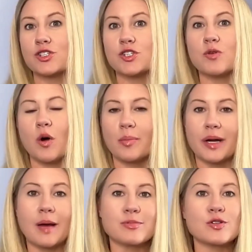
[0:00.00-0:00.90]
do open
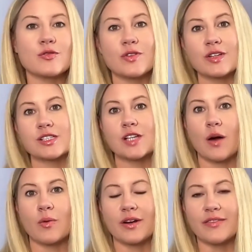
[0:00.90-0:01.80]
up, so if there's
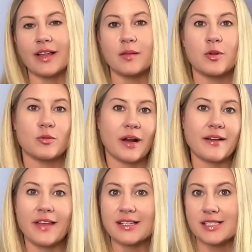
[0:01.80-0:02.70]
not one available right
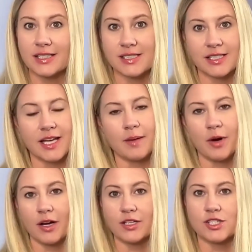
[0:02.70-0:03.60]
at that 60-day
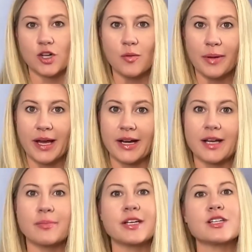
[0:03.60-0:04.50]
mark, don't
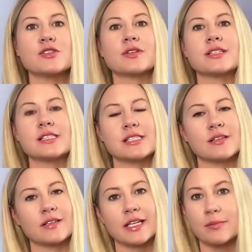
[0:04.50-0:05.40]
panic because you can
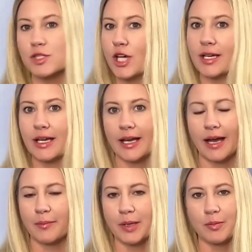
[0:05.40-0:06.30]
still keep checking
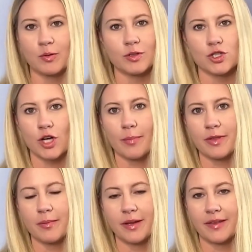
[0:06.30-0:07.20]
and people will drop
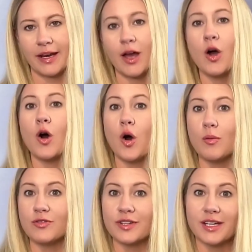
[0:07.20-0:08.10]
them, and then
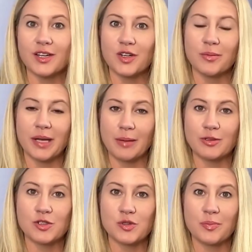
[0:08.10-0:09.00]
hopefully you'll be
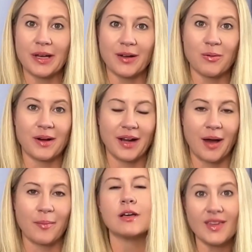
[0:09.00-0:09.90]
able to pick one
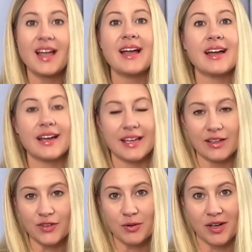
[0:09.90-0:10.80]
up.
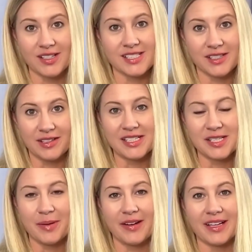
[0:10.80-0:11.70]
If you are serious
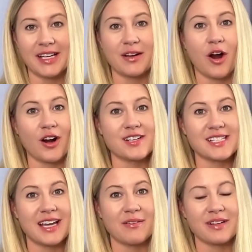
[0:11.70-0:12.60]
about getting a hard to
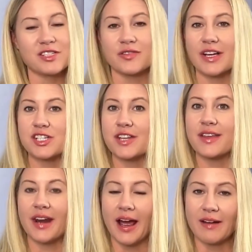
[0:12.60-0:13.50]
get reservation,
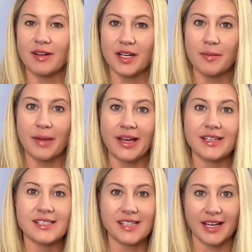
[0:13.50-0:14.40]
then I
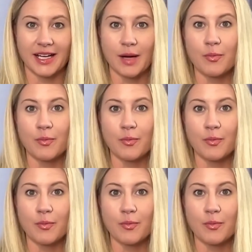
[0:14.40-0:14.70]
recommend signing up